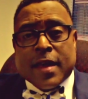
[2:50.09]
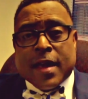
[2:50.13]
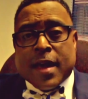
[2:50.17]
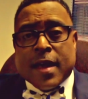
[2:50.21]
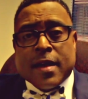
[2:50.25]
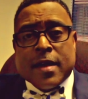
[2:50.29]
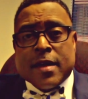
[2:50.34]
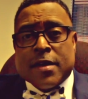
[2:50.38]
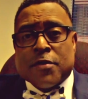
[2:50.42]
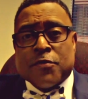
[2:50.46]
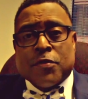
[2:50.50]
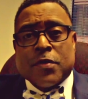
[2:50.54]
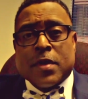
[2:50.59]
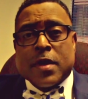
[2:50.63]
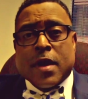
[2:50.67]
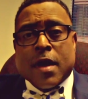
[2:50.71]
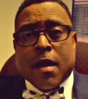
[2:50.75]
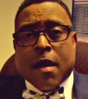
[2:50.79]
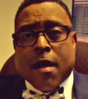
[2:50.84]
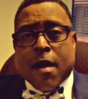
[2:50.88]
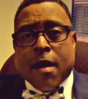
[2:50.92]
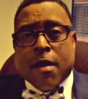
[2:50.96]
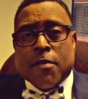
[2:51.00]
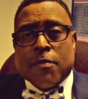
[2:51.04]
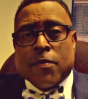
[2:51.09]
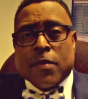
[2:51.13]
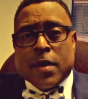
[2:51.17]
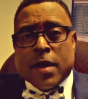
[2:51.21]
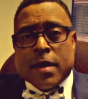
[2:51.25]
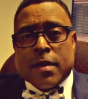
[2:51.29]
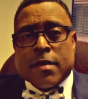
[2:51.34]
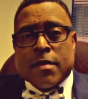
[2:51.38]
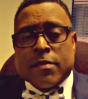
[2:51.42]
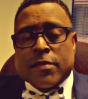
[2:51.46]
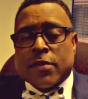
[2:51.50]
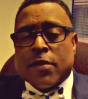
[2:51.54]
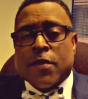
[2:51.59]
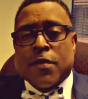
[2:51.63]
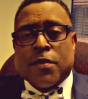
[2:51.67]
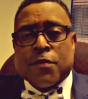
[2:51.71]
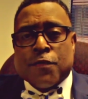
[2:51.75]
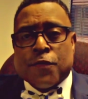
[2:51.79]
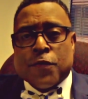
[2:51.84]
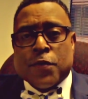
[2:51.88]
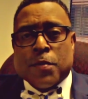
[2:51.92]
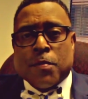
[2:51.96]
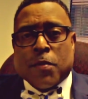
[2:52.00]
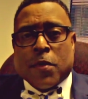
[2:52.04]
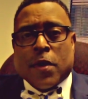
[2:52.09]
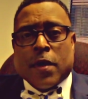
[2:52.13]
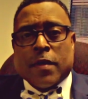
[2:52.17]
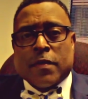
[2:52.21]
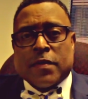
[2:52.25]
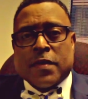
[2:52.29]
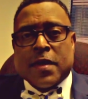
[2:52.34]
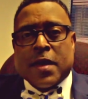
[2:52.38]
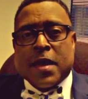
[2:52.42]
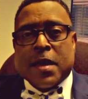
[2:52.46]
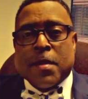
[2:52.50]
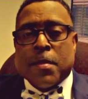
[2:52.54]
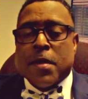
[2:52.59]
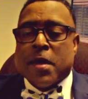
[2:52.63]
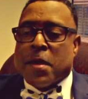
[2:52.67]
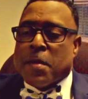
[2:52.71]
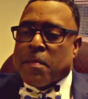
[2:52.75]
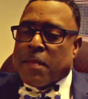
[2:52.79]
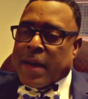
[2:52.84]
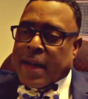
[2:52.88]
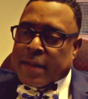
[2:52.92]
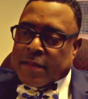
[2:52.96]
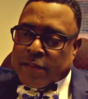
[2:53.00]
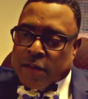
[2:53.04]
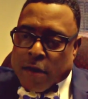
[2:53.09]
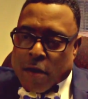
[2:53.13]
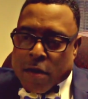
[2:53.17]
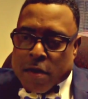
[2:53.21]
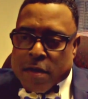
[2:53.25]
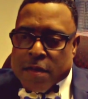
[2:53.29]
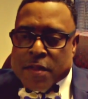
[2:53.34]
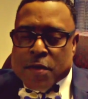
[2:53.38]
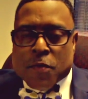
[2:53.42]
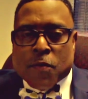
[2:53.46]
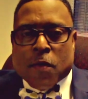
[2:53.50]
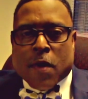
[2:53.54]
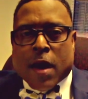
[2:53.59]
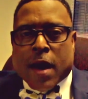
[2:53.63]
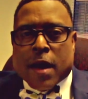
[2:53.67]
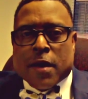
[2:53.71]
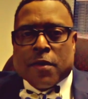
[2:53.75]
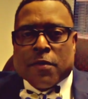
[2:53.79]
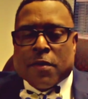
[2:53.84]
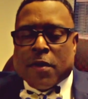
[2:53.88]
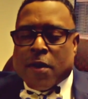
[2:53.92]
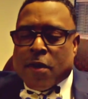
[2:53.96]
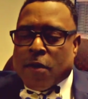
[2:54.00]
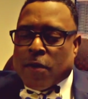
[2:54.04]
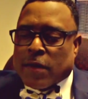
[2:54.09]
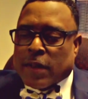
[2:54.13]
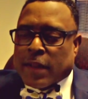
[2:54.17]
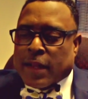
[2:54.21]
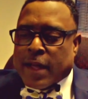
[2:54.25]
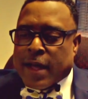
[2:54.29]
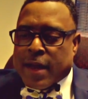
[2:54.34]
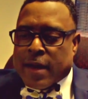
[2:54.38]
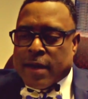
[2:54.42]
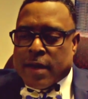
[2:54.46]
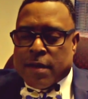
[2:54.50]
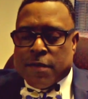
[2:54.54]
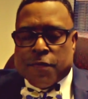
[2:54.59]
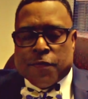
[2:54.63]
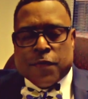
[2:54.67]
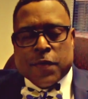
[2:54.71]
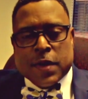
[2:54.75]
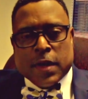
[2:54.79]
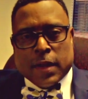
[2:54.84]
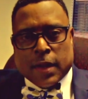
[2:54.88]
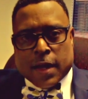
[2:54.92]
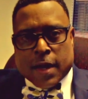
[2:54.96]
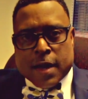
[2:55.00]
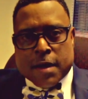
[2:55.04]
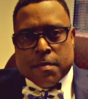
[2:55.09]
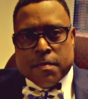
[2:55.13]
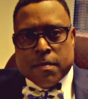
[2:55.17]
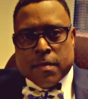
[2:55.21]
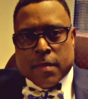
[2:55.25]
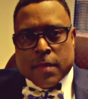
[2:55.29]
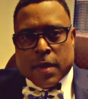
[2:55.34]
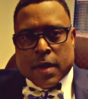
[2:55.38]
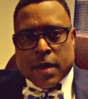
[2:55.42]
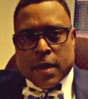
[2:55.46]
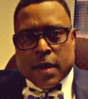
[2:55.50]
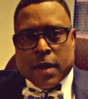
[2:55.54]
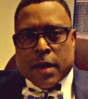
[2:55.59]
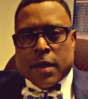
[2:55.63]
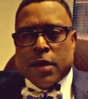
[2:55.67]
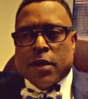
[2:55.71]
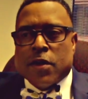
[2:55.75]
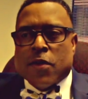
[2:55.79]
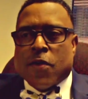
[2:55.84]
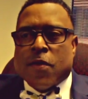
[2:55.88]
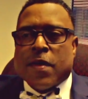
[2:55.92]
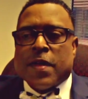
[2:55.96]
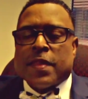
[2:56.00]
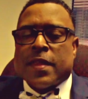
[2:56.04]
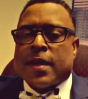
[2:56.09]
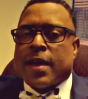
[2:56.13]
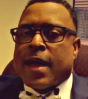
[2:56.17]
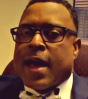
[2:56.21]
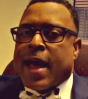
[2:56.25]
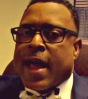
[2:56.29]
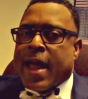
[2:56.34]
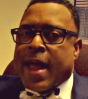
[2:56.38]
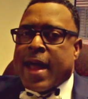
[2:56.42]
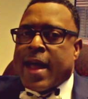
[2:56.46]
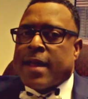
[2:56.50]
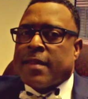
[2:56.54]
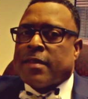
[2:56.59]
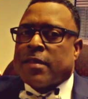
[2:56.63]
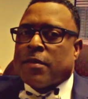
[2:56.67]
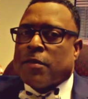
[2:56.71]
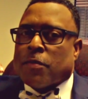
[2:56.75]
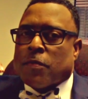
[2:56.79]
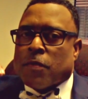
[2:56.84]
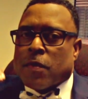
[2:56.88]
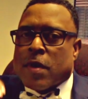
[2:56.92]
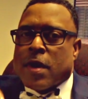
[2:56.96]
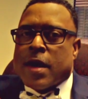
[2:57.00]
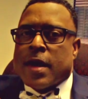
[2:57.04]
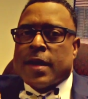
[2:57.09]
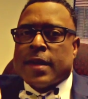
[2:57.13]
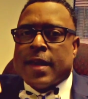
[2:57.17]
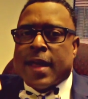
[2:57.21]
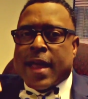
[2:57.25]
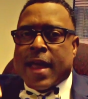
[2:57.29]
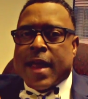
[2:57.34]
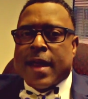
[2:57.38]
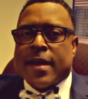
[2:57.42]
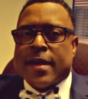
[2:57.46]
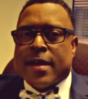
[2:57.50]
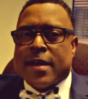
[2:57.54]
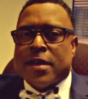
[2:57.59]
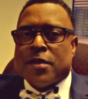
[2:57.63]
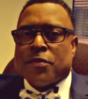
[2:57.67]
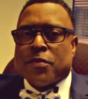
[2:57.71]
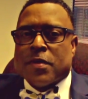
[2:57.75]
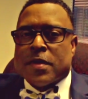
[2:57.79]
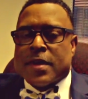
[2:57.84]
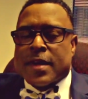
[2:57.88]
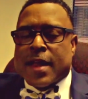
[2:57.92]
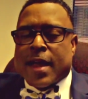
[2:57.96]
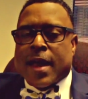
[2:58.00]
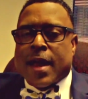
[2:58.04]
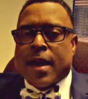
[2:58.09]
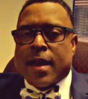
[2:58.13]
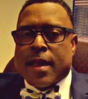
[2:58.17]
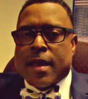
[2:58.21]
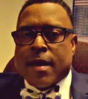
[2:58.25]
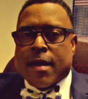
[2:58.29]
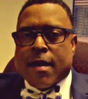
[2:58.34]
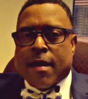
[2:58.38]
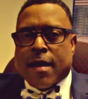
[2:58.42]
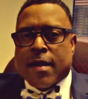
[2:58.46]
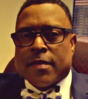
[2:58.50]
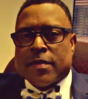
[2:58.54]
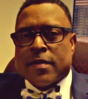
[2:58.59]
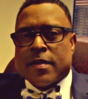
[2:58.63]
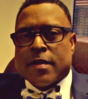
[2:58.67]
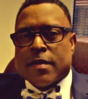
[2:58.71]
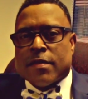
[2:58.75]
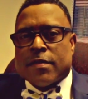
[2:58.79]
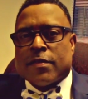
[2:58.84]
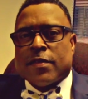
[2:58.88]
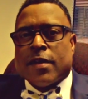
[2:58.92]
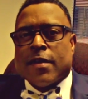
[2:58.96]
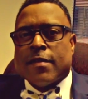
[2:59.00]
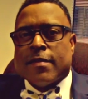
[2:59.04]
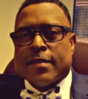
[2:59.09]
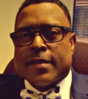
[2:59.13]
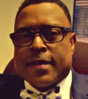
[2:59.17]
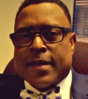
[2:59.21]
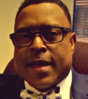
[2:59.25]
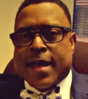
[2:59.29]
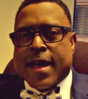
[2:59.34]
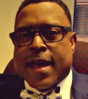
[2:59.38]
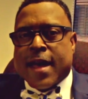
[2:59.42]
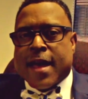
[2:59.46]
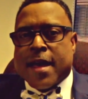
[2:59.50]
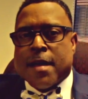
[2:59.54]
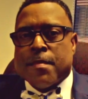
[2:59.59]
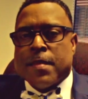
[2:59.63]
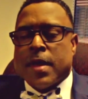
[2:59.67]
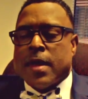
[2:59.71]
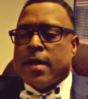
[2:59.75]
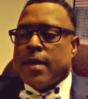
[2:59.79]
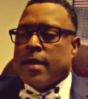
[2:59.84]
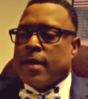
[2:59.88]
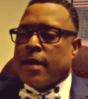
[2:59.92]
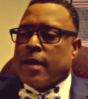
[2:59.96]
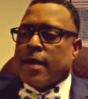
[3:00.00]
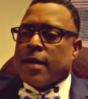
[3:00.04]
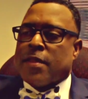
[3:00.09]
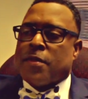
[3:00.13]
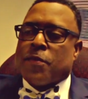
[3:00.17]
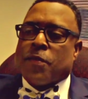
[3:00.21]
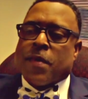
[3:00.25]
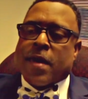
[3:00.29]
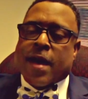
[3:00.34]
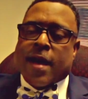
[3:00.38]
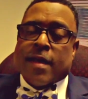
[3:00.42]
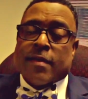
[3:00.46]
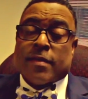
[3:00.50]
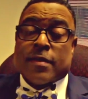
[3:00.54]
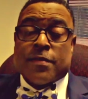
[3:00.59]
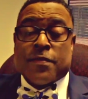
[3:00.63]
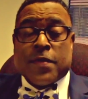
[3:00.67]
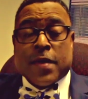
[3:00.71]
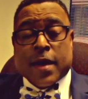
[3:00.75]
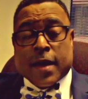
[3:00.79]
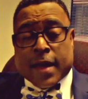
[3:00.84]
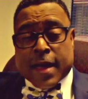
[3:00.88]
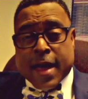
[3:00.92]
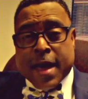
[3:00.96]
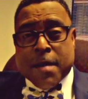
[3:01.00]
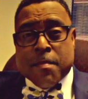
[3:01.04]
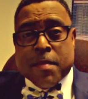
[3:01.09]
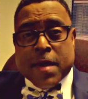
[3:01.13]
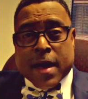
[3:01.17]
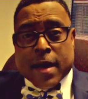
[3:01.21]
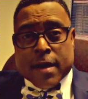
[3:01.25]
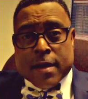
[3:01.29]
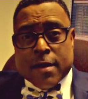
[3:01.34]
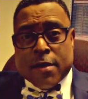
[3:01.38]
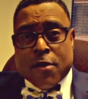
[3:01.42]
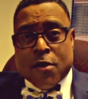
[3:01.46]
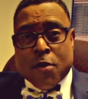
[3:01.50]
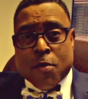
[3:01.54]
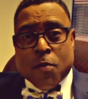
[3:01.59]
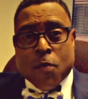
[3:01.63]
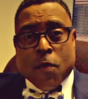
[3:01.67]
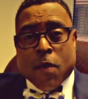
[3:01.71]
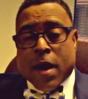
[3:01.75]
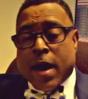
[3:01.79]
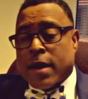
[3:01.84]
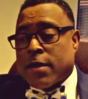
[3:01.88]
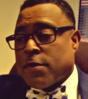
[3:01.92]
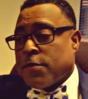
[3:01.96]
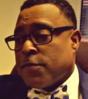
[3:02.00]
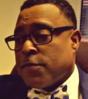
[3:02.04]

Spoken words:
800-yard runners on the football team by turning the water on, letting it fill up, knowing that I had to run 880 yards in a certain time. Otherwise, if I got back home, water